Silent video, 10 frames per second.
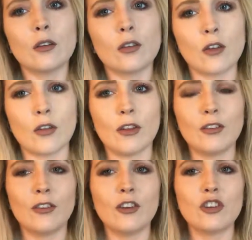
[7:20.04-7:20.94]
So
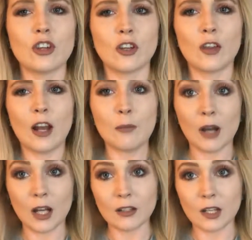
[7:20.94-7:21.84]
this is the shirt that I
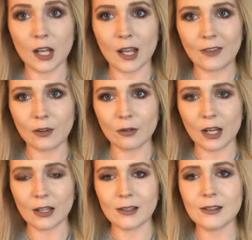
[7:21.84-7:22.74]
bought today at the
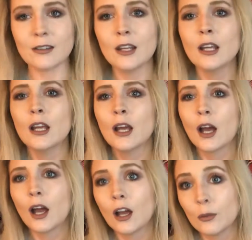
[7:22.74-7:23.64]
race.
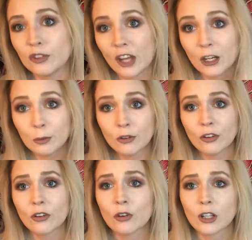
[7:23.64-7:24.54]
Um,
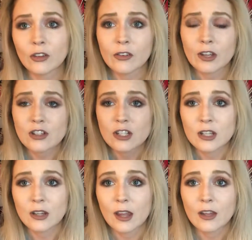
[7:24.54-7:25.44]
Shatterproof is an
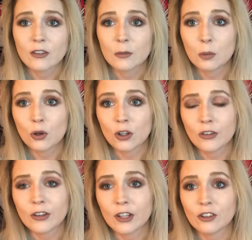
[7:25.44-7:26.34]
organization that
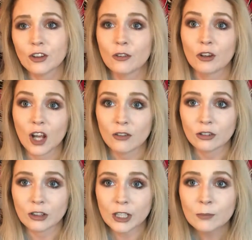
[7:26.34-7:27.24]
supports addiction and
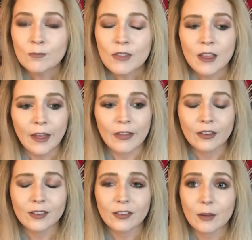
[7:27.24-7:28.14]
recovery. And
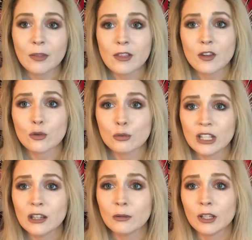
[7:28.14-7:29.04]
this is something that's
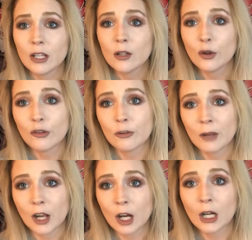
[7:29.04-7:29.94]
really, really close to
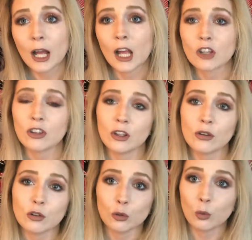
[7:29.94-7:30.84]
my heart. I
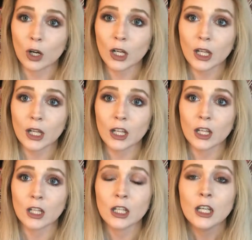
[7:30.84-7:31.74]
actually used to work
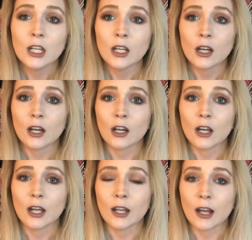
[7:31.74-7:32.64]
in
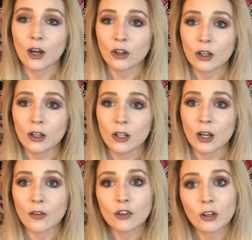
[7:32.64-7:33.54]
uh, an alcohol
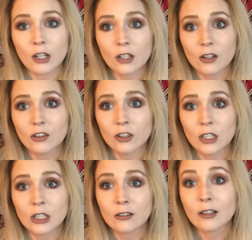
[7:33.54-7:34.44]
and other drug
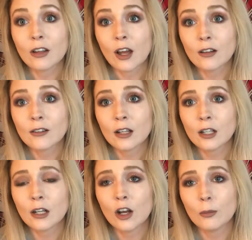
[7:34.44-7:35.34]
addiction detox
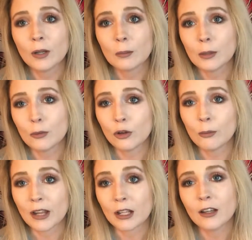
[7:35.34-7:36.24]
center, helping
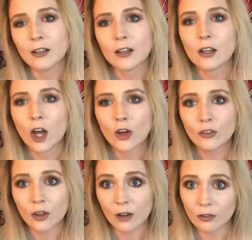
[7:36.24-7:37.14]
people medically
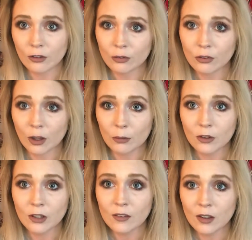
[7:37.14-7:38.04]
detox off of
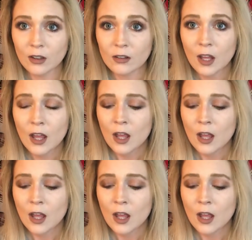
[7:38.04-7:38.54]
substances.